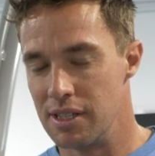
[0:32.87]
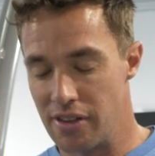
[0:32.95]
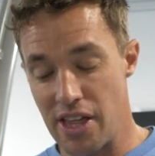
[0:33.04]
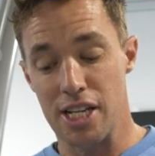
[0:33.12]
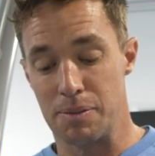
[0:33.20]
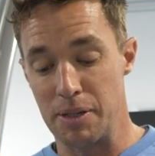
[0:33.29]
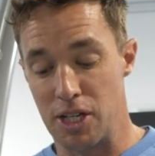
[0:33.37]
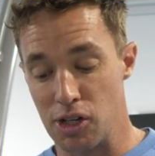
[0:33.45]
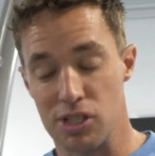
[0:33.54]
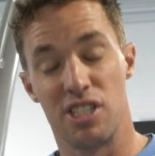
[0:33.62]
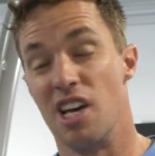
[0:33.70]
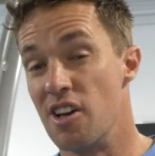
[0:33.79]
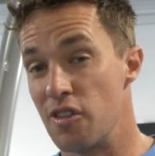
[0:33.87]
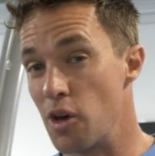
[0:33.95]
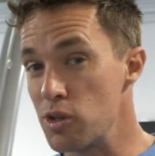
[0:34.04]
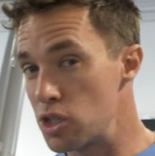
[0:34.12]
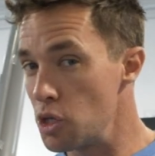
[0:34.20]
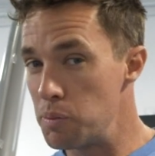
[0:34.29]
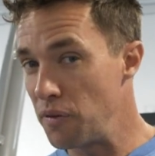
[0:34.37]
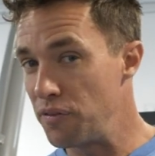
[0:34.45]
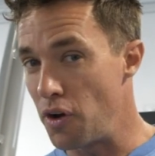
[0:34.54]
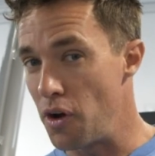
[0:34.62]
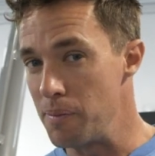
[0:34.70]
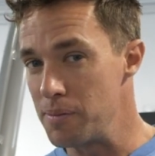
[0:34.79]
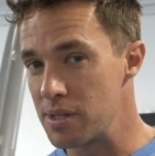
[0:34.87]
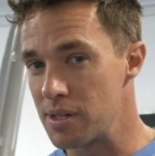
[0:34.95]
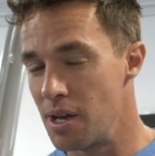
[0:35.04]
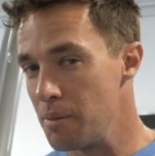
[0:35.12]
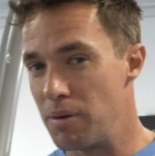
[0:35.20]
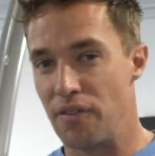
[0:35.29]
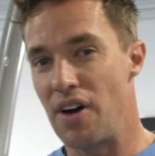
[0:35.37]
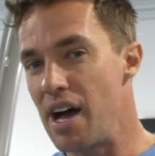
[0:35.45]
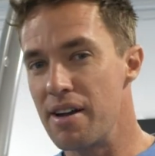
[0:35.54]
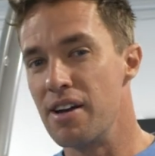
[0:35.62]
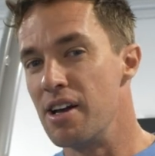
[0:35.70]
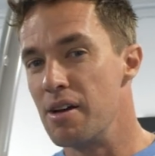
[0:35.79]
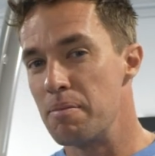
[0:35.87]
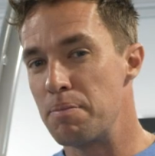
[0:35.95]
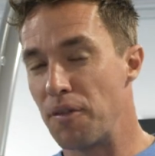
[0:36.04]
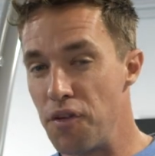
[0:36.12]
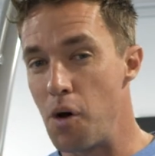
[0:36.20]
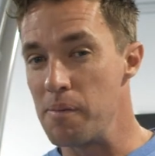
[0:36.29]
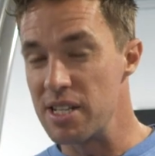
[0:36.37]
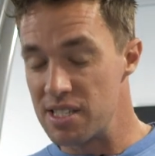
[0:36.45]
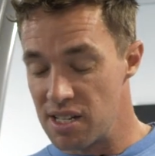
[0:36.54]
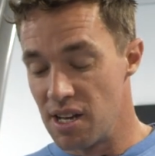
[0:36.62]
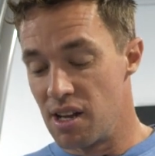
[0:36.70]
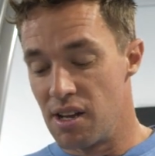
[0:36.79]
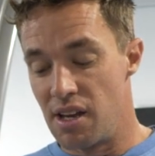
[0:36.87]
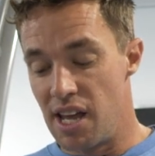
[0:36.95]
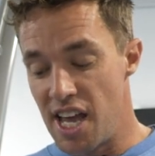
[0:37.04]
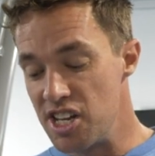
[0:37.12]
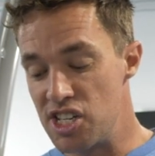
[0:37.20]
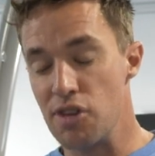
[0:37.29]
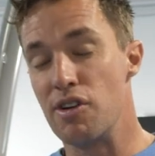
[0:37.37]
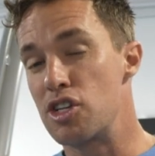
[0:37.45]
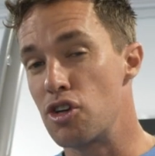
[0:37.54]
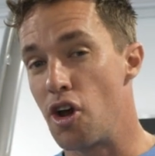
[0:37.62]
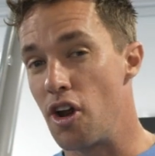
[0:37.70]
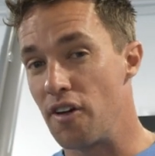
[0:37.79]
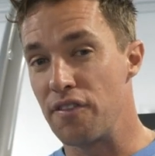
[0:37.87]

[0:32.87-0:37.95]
And that is because those super foams provide performance energy return